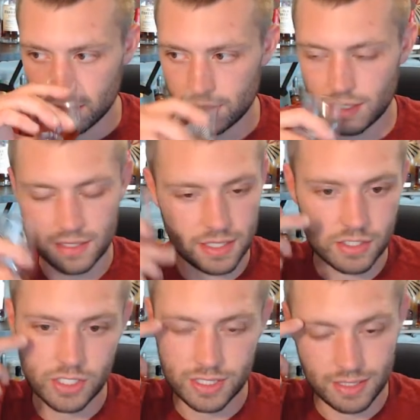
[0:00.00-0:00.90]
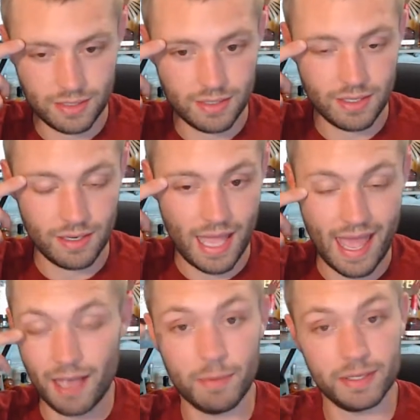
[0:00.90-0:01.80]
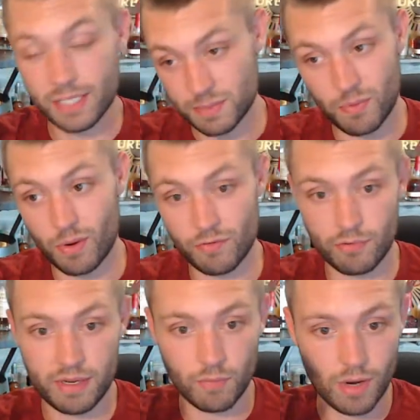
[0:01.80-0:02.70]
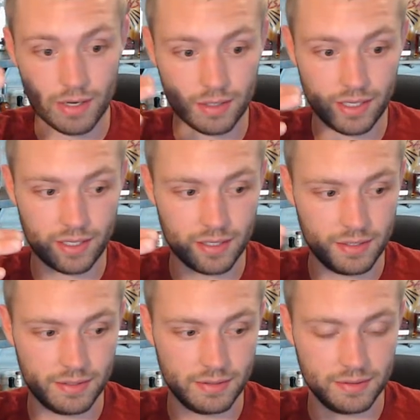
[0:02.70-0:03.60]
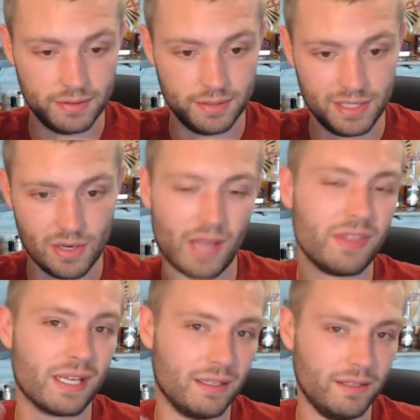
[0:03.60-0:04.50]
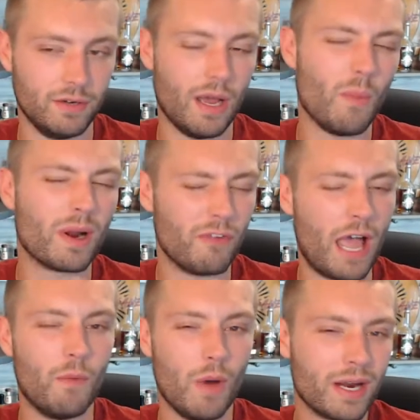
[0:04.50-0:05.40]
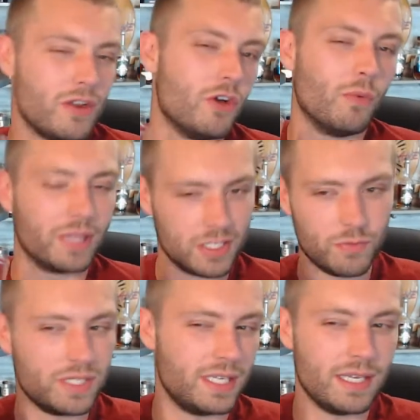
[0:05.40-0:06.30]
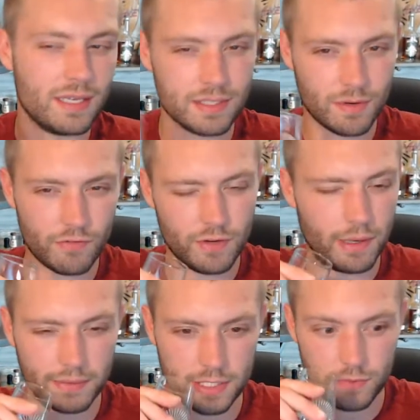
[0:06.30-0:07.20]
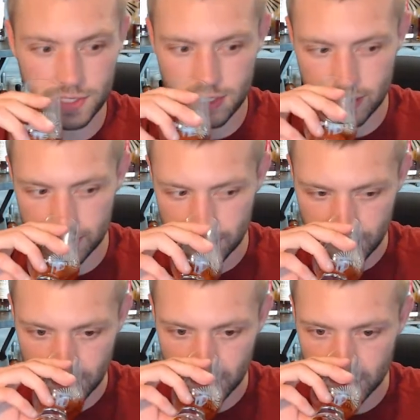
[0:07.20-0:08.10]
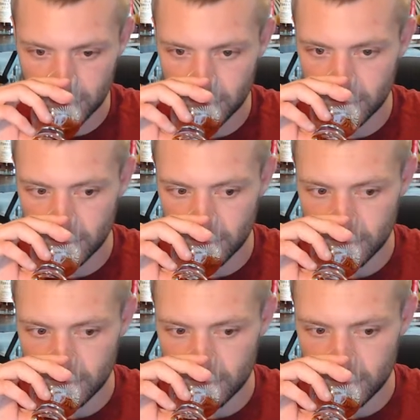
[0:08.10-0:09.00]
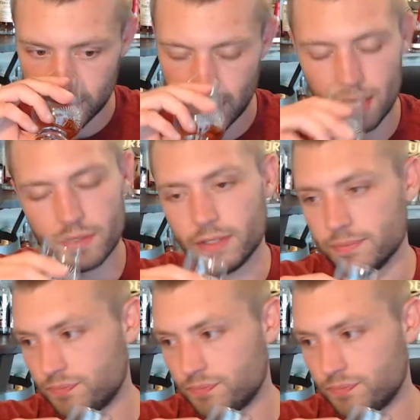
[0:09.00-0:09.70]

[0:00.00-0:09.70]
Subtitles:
Because it's just habit at this point for me to want to, like, oh, I think, you know, I want to know what this whiskey is. I want to figure out what this whiskey is. I don't know.